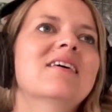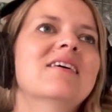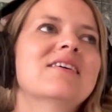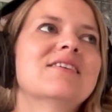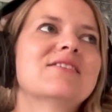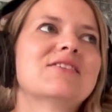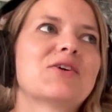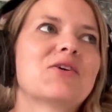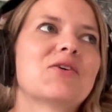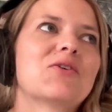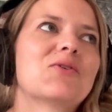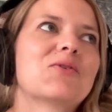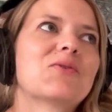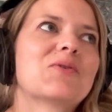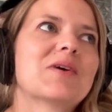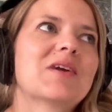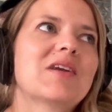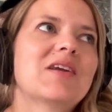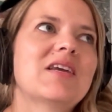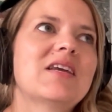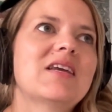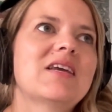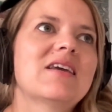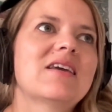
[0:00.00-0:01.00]
So
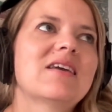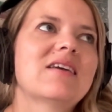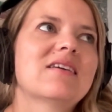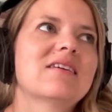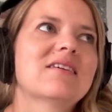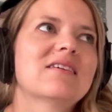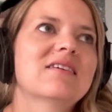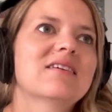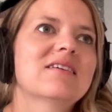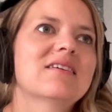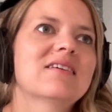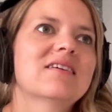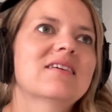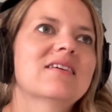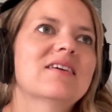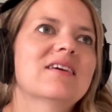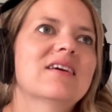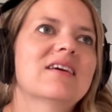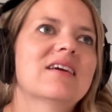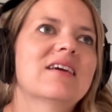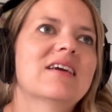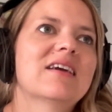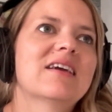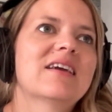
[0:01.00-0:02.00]
he
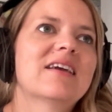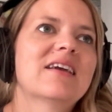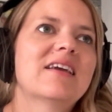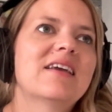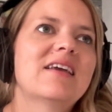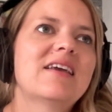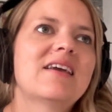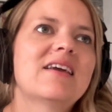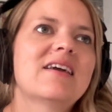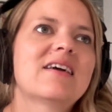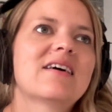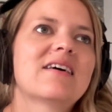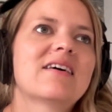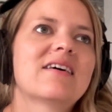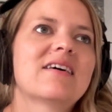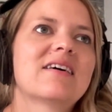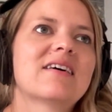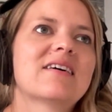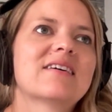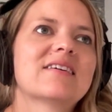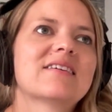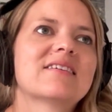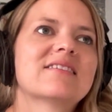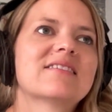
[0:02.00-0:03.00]

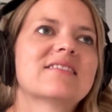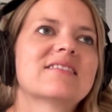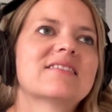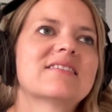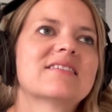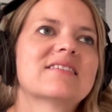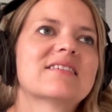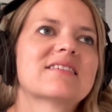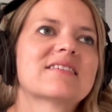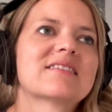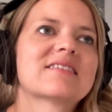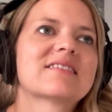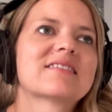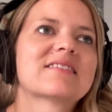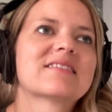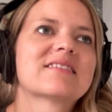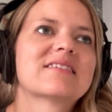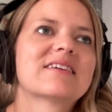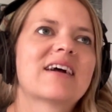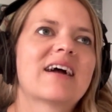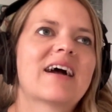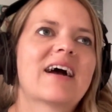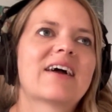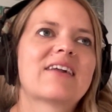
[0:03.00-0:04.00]

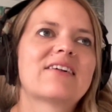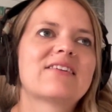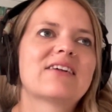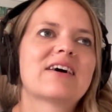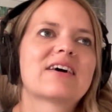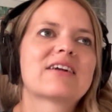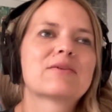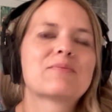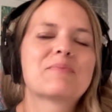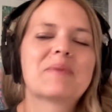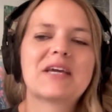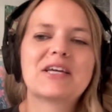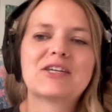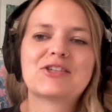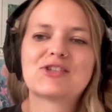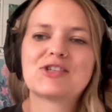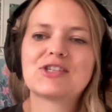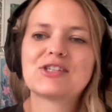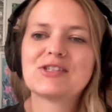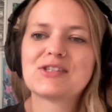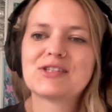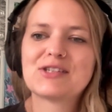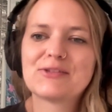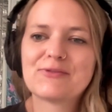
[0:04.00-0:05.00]
had a lot of
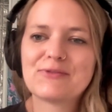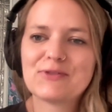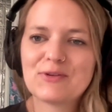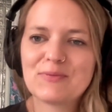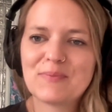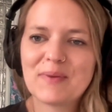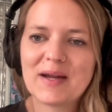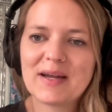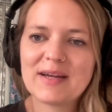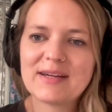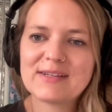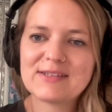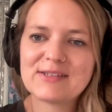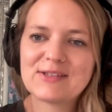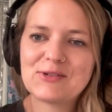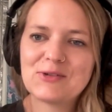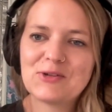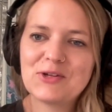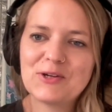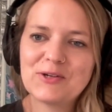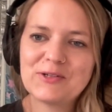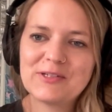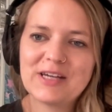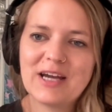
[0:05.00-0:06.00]
patience for my
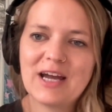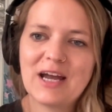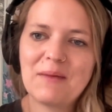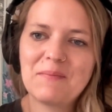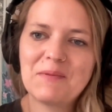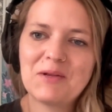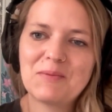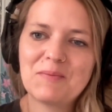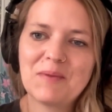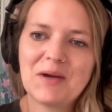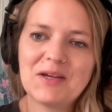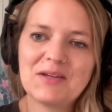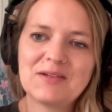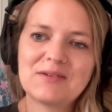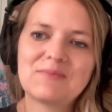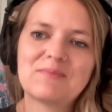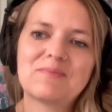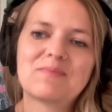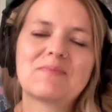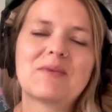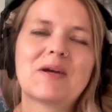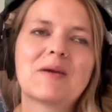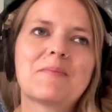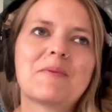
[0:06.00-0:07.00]
studio time and my
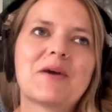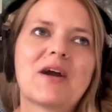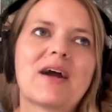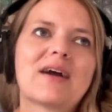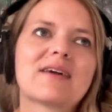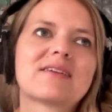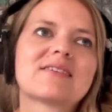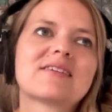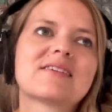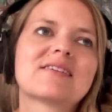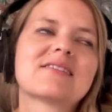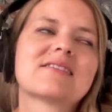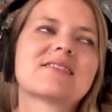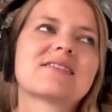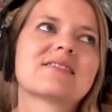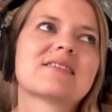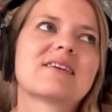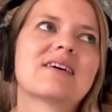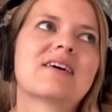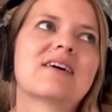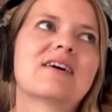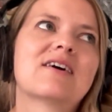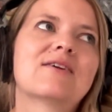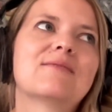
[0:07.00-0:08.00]
practice.
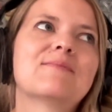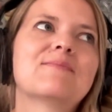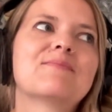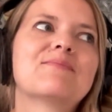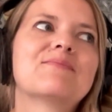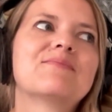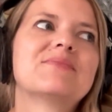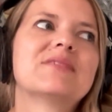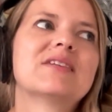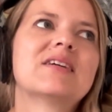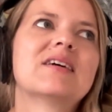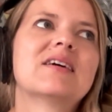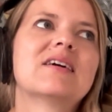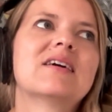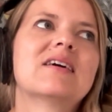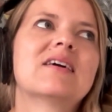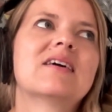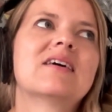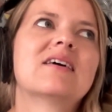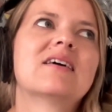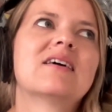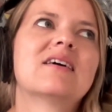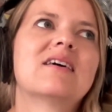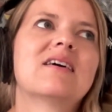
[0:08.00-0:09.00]
I
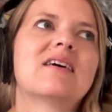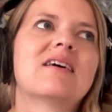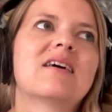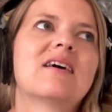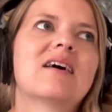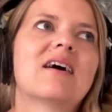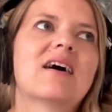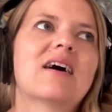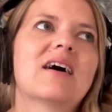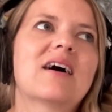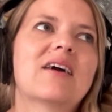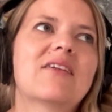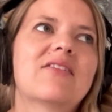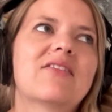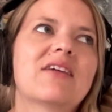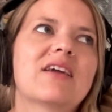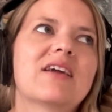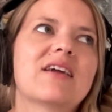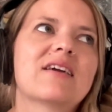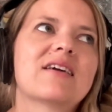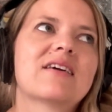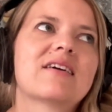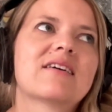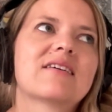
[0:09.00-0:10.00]

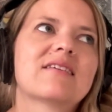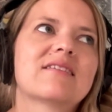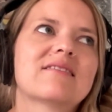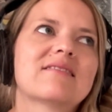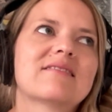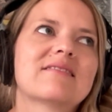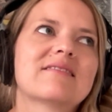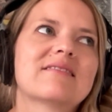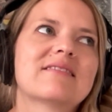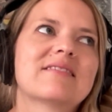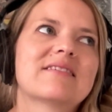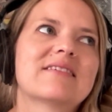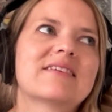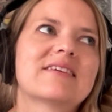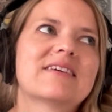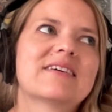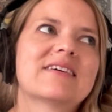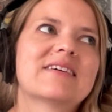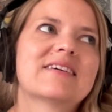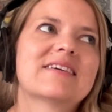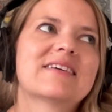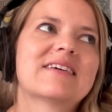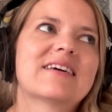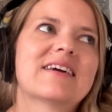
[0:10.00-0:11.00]
think,
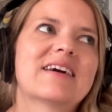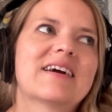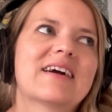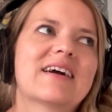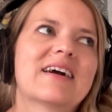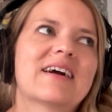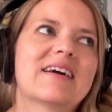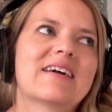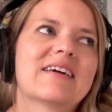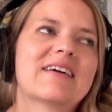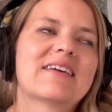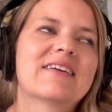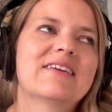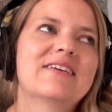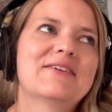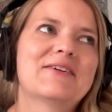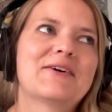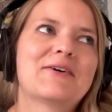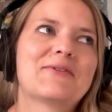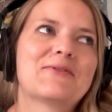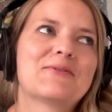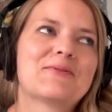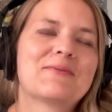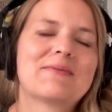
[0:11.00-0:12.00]
you
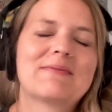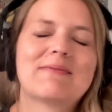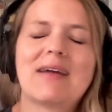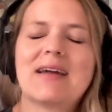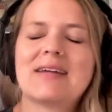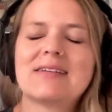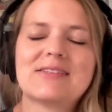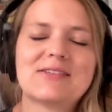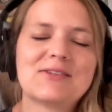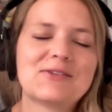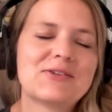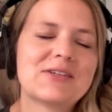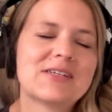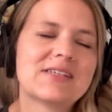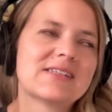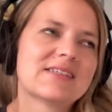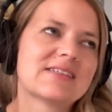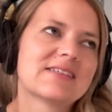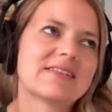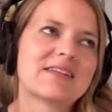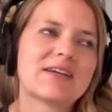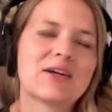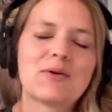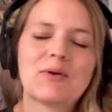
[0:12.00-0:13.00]
know, as soon
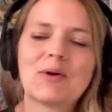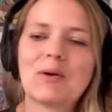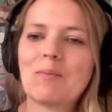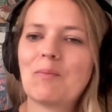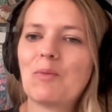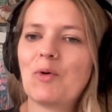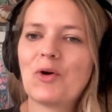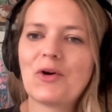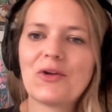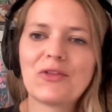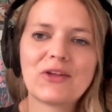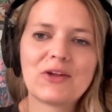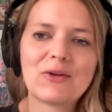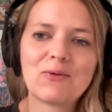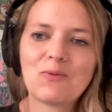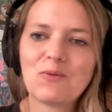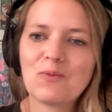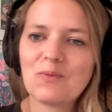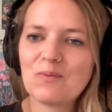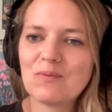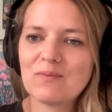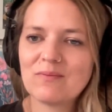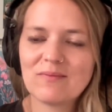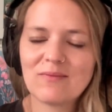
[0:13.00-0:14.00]
as there were more
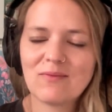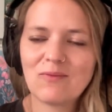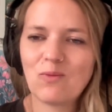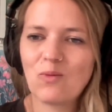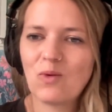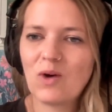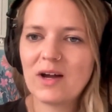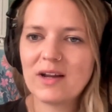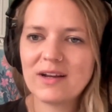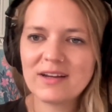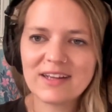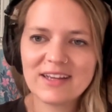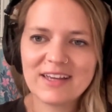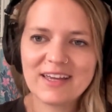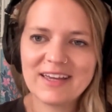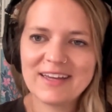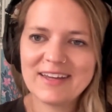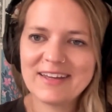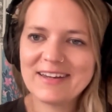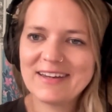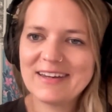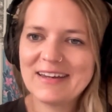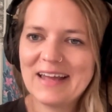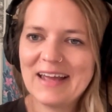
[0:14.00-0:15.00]
than one
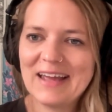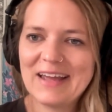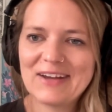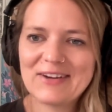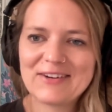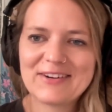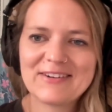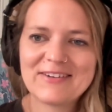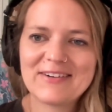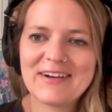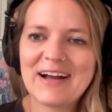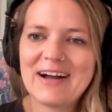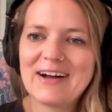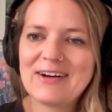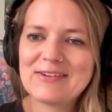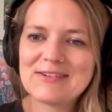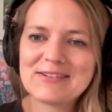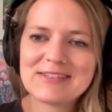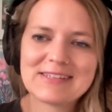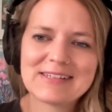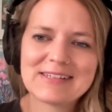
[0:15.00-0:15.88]
kid hanging around,